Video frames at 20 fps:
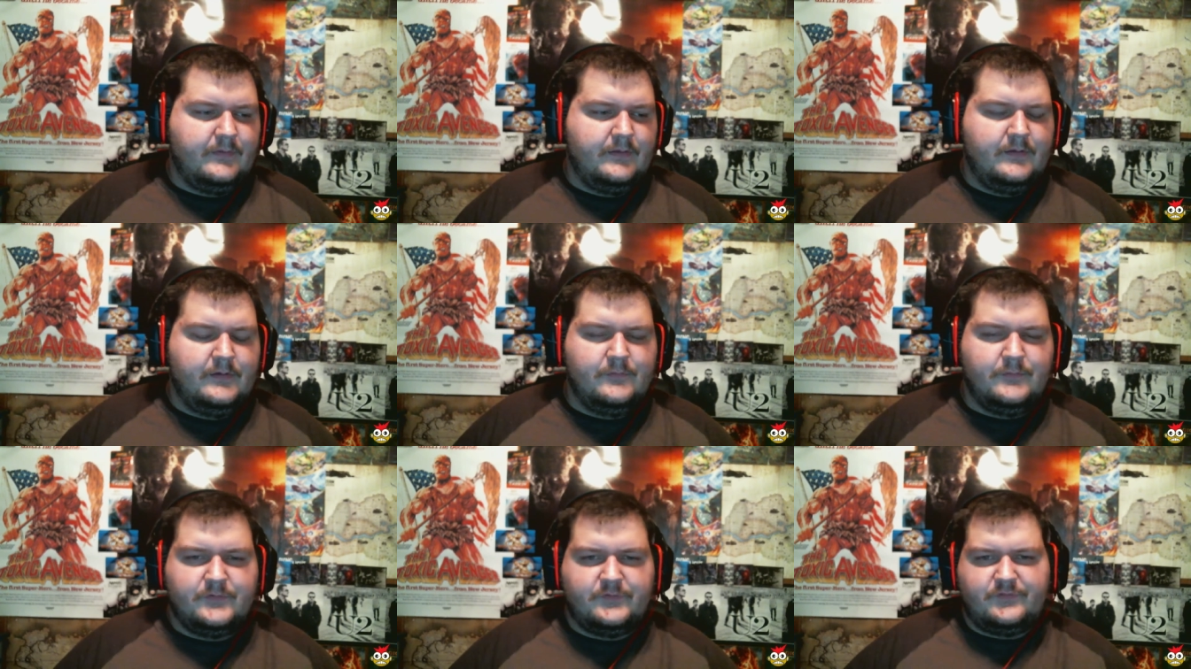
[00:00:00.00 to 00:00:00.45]

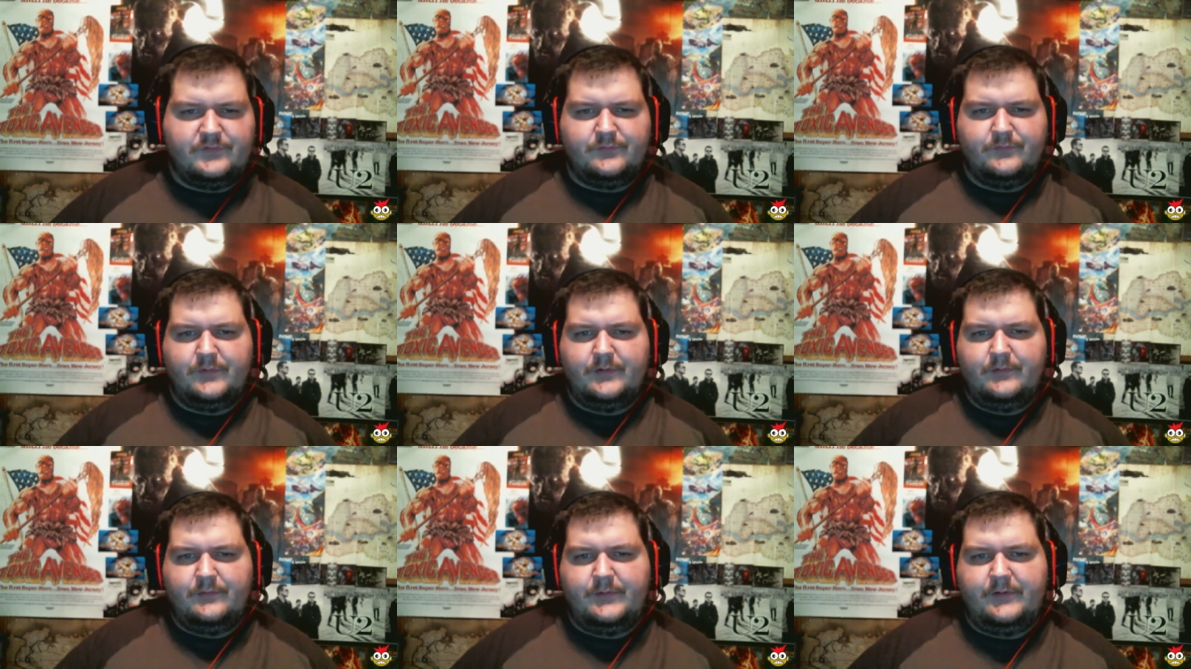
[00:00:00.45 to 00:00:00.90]
which
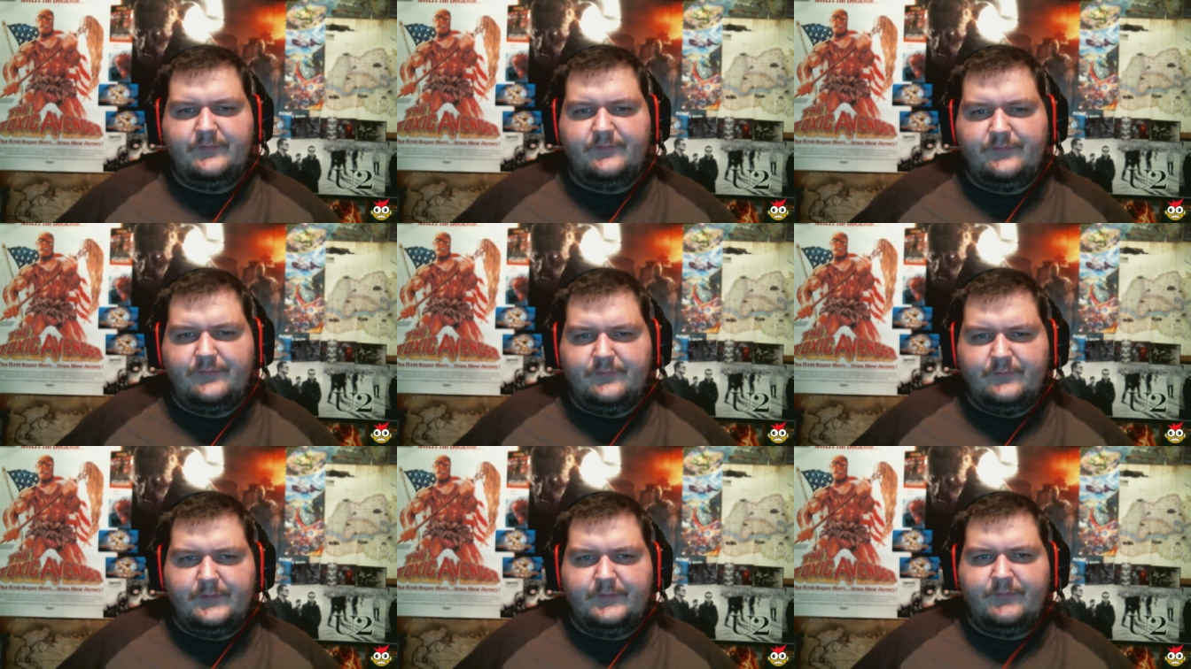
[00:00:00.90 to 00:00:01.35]
we, have
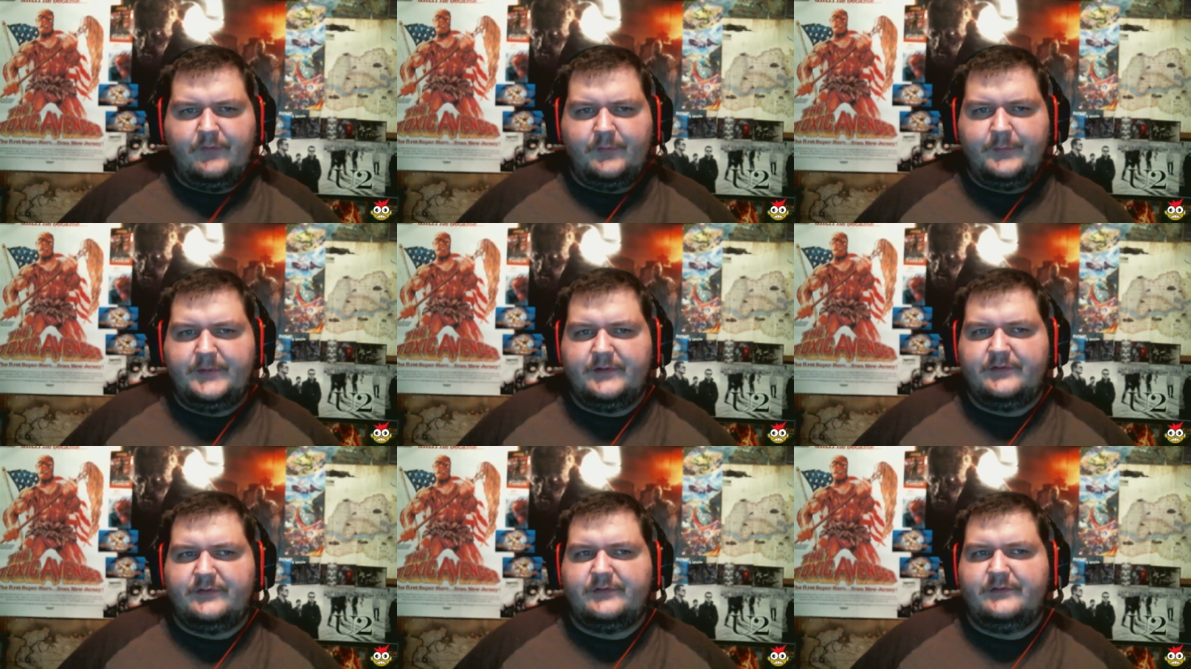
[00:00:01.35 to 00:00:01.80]
we've, we've all
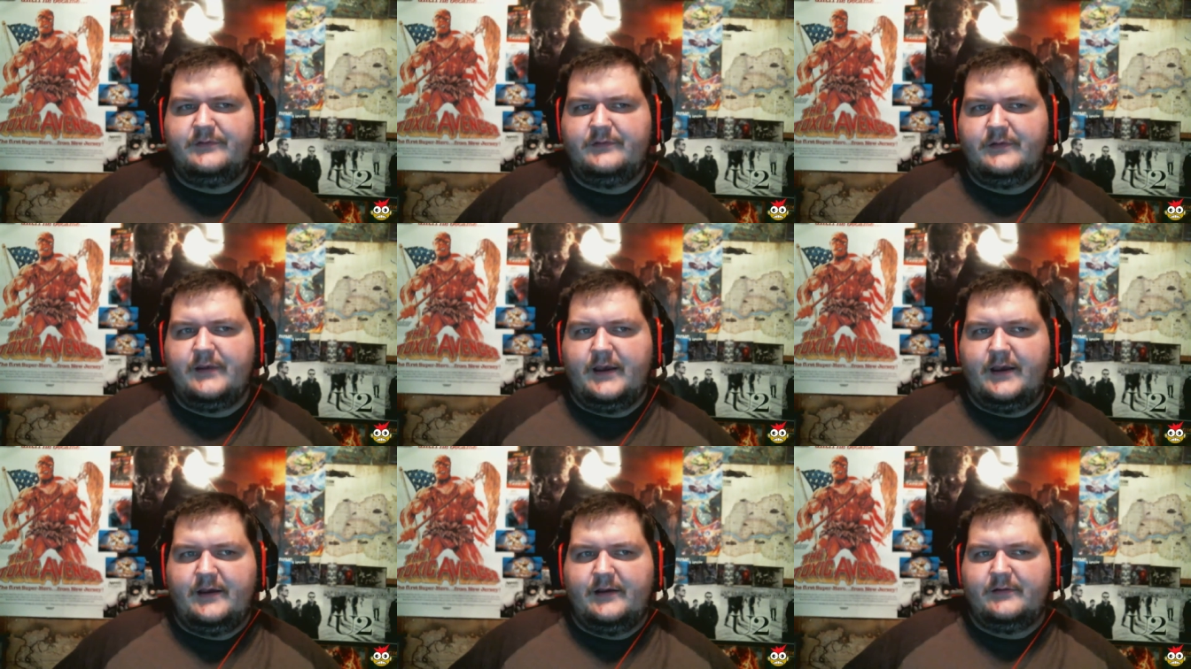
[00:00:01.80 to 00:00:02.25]
been
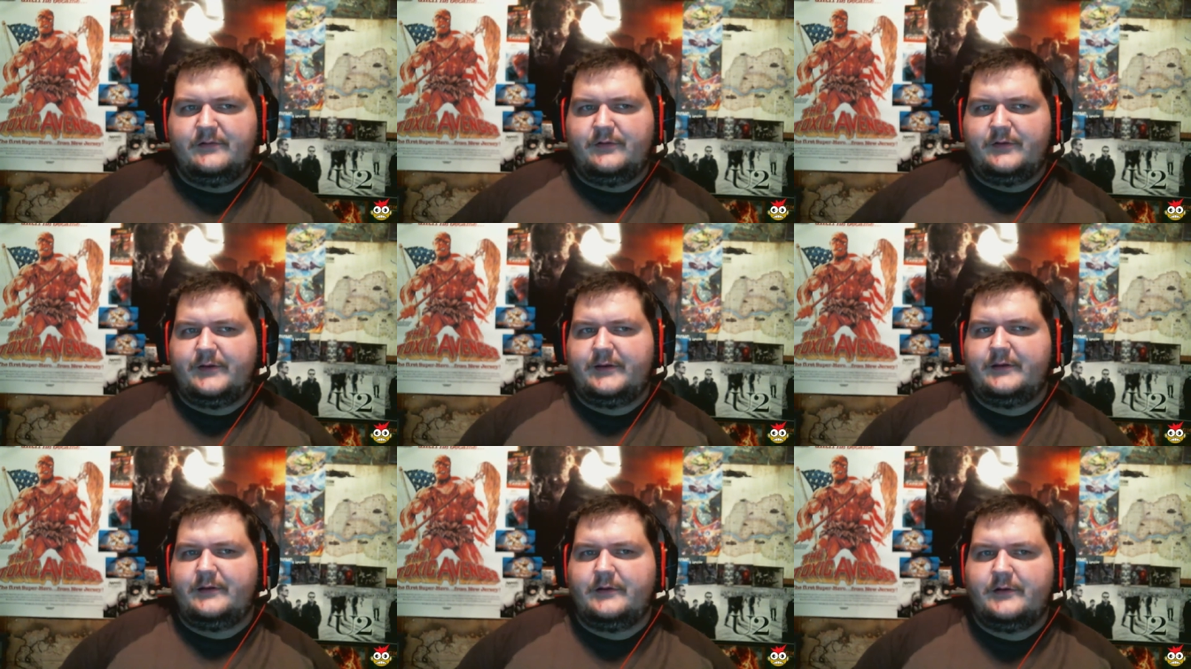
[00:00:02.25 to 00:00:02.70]
uh,
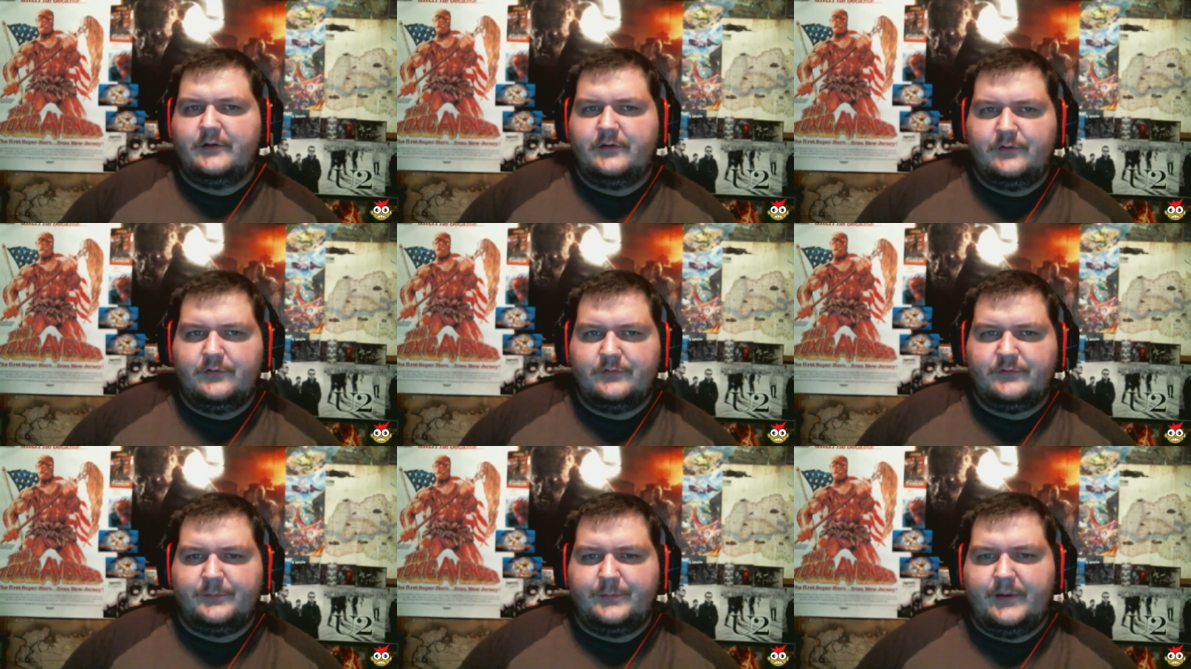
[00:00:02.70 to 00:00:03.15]
looking in the
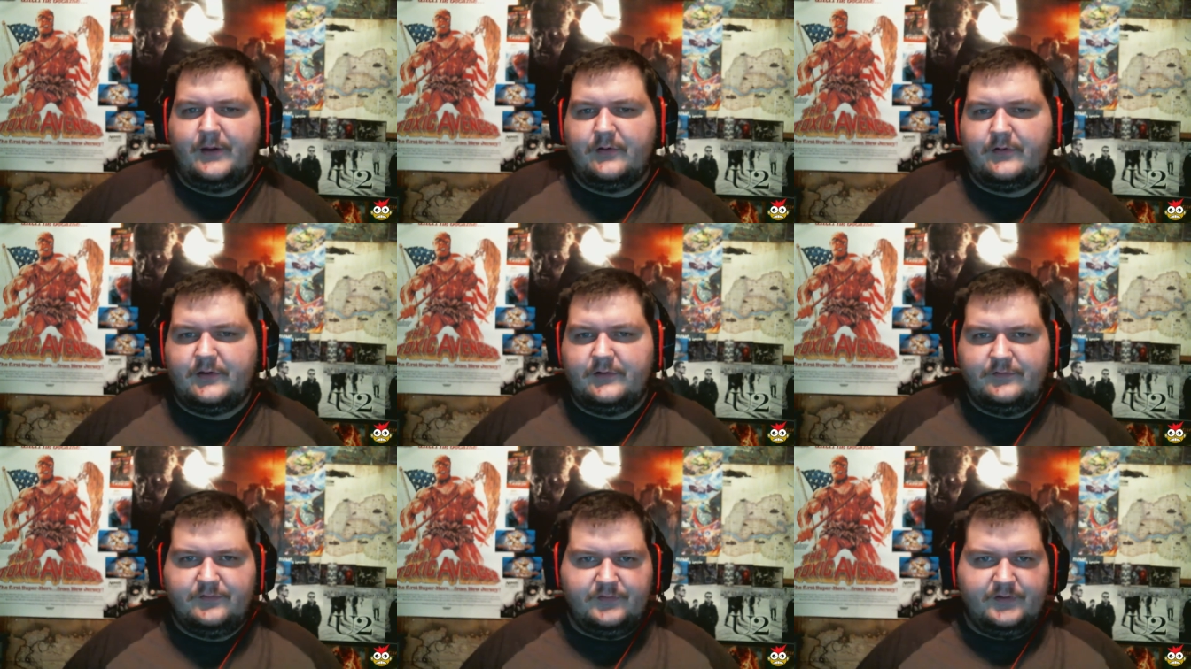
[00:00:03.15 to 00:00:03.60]
news about
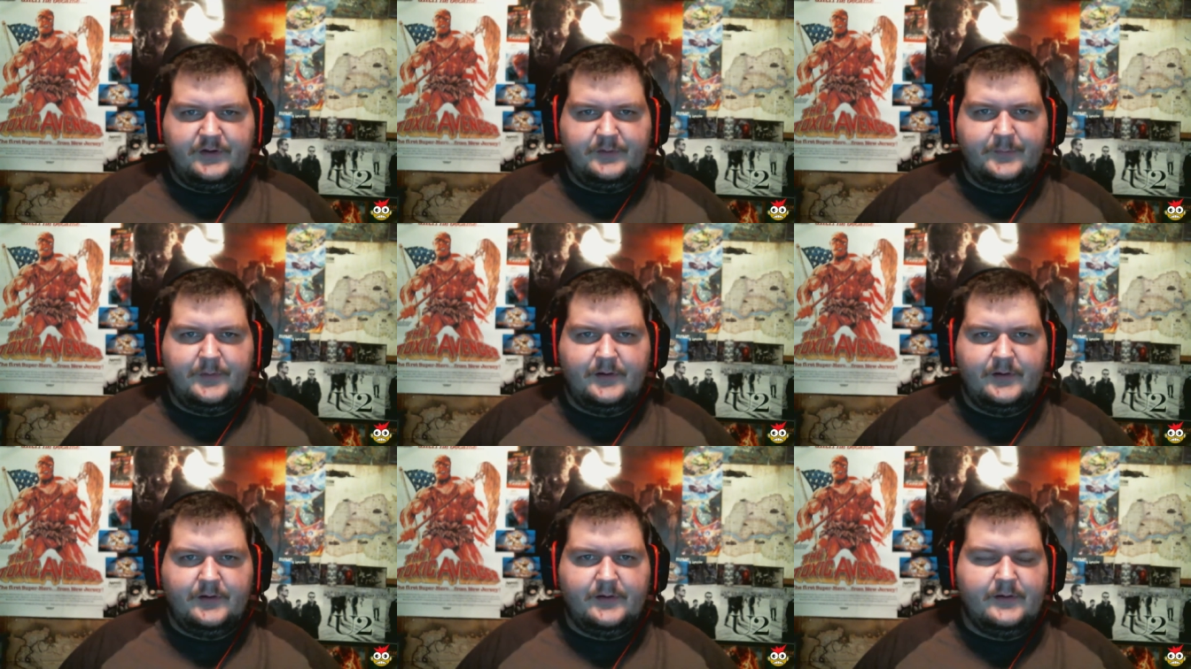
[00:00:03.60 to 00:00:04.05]

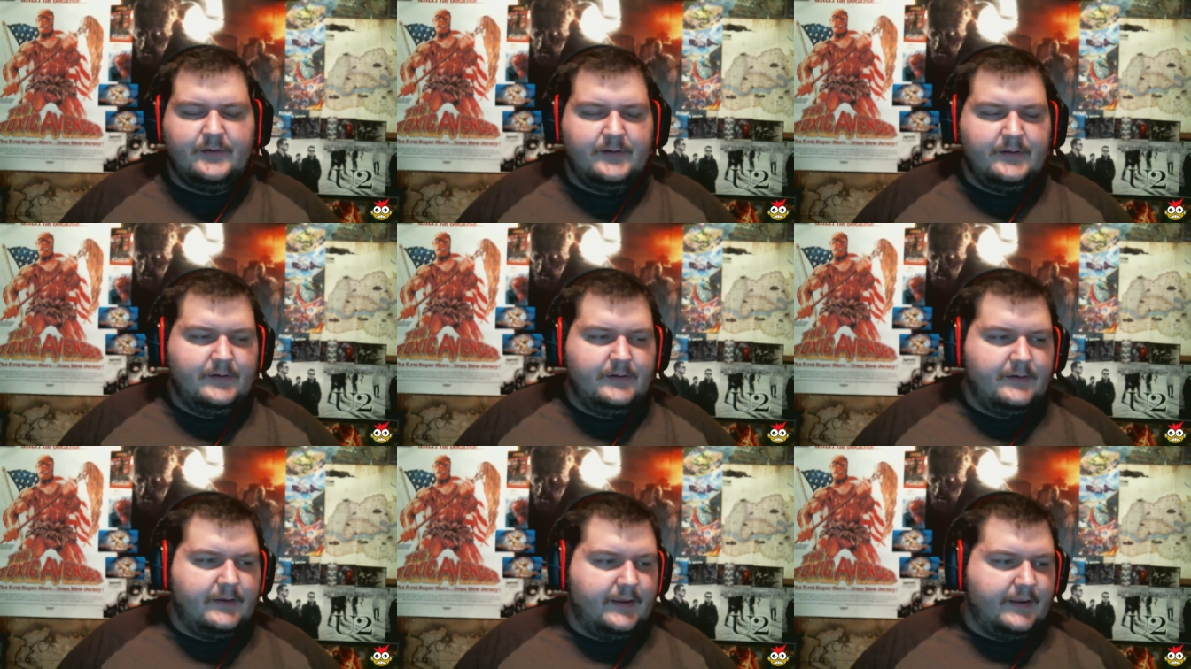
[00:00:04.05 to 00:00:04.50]
Kojima
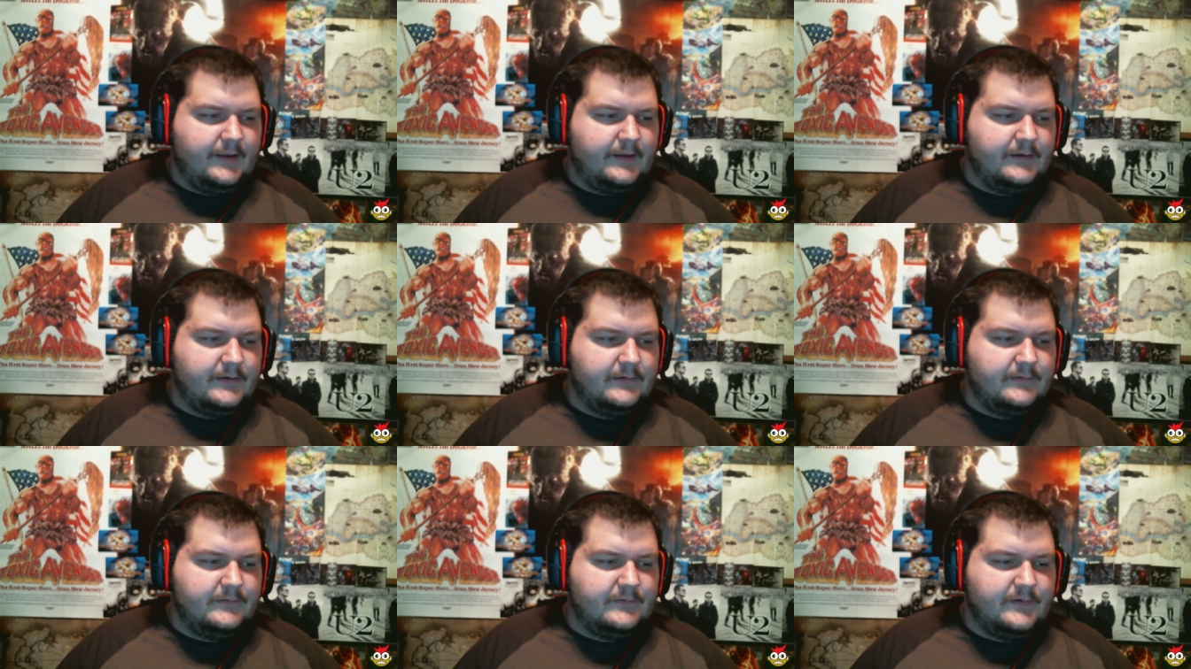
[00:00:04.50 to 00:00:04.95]

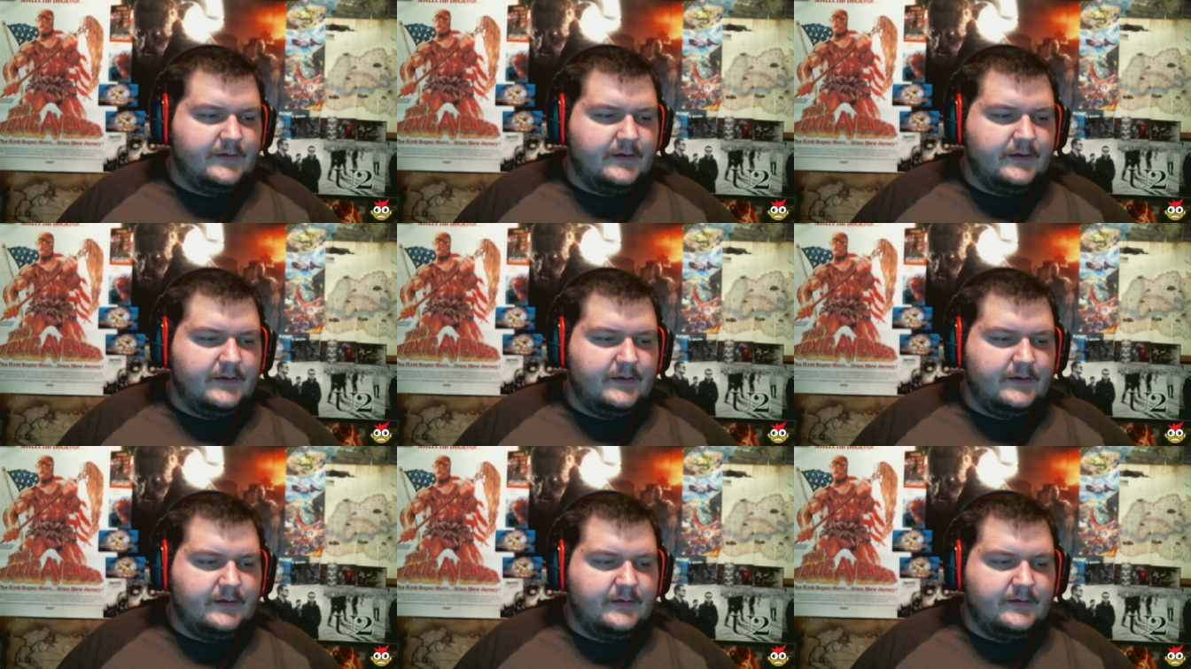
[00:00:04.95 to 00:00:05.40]
and
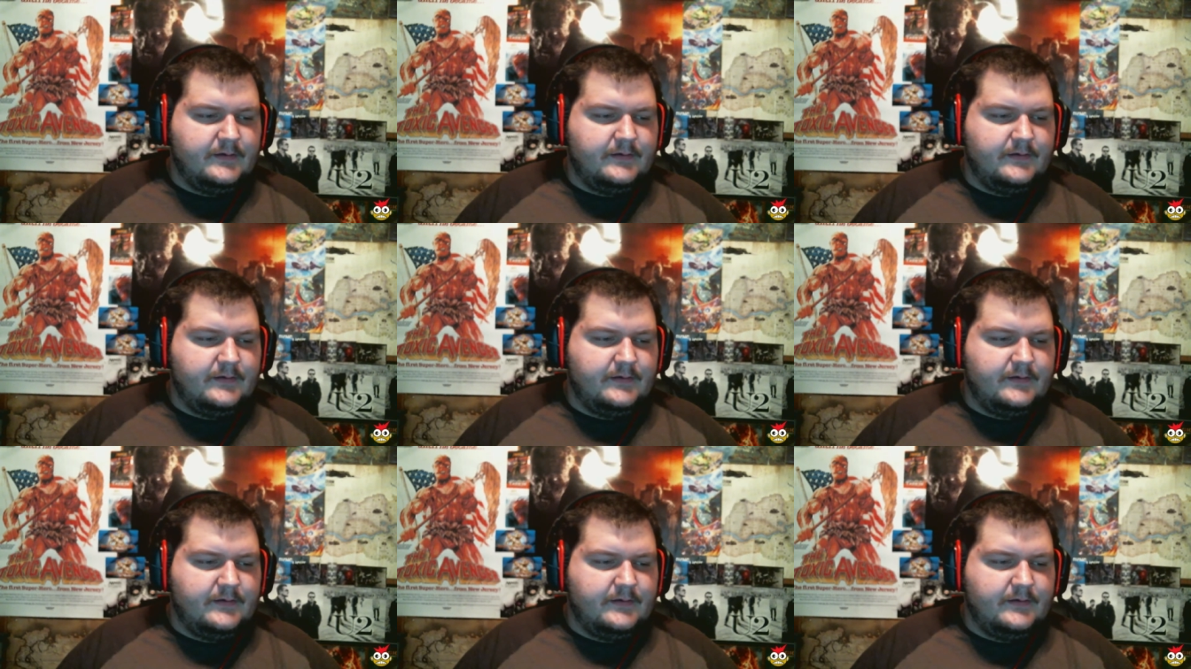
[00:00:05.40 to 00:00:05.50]
uh,